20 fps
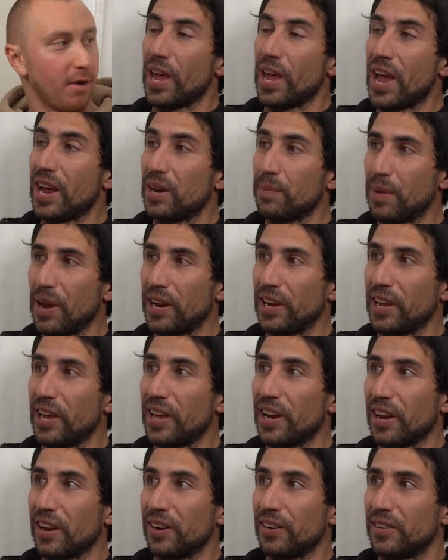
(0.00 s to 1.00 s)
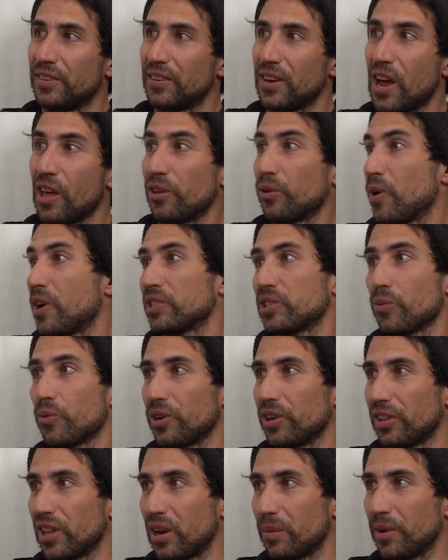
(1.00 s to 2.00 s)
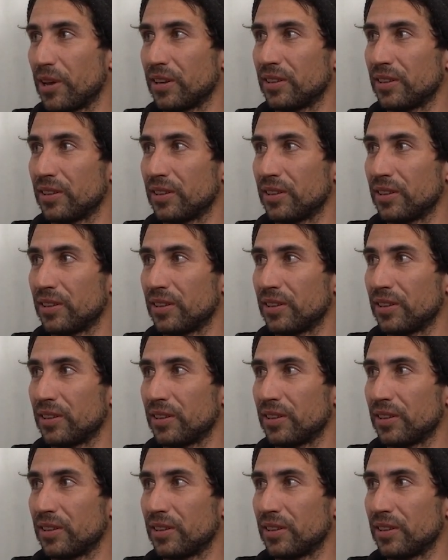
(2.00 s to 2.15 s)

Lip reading: had to pay to get in. Otherwise, I wouldn't have let them